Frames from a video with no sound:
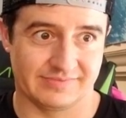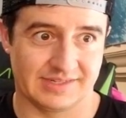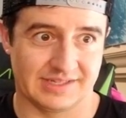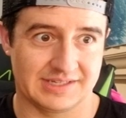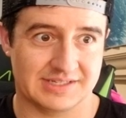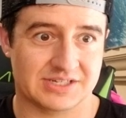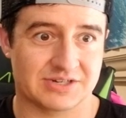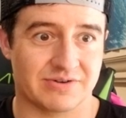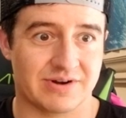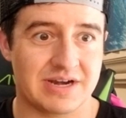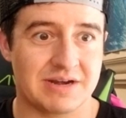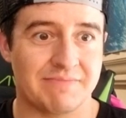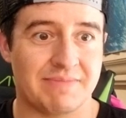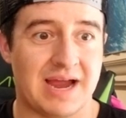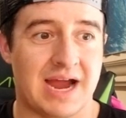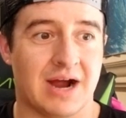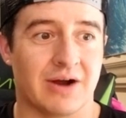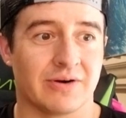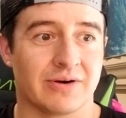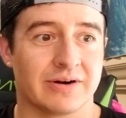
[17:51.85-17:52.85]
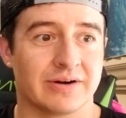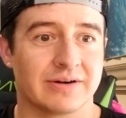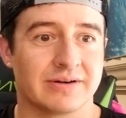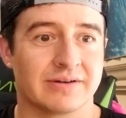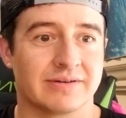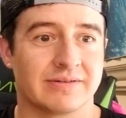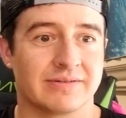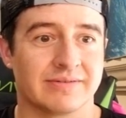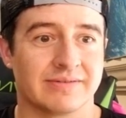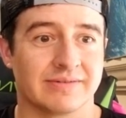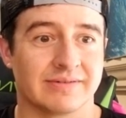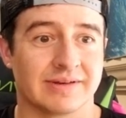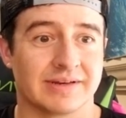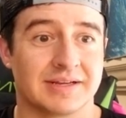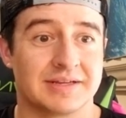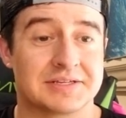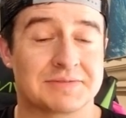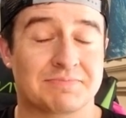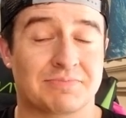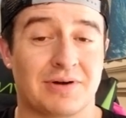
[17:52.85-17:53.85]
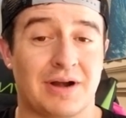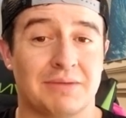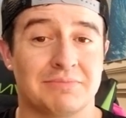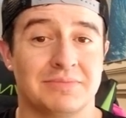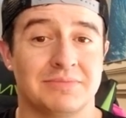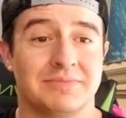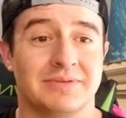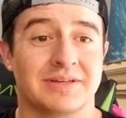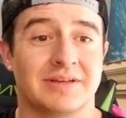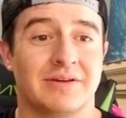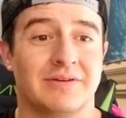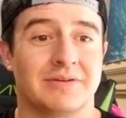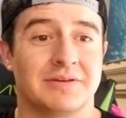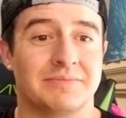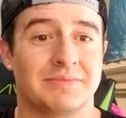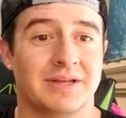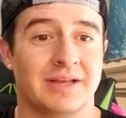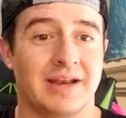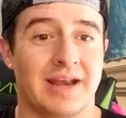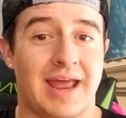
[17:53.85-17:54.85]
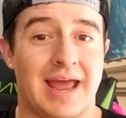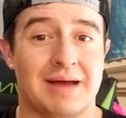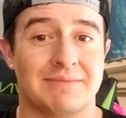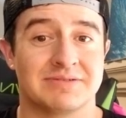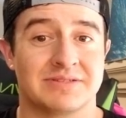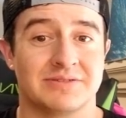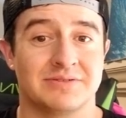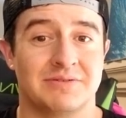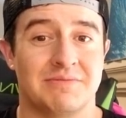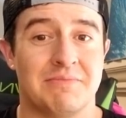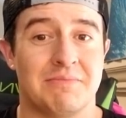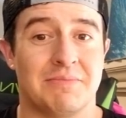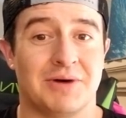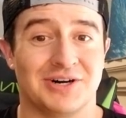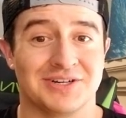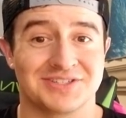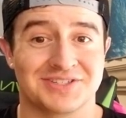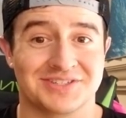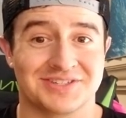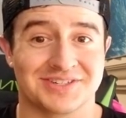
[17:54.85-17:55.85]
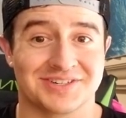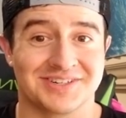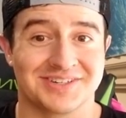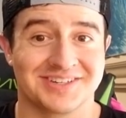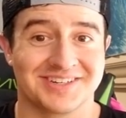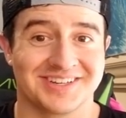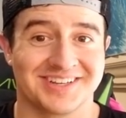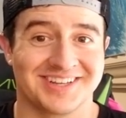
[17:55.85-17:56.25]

this GreenPower is probably going to be an absolute monster.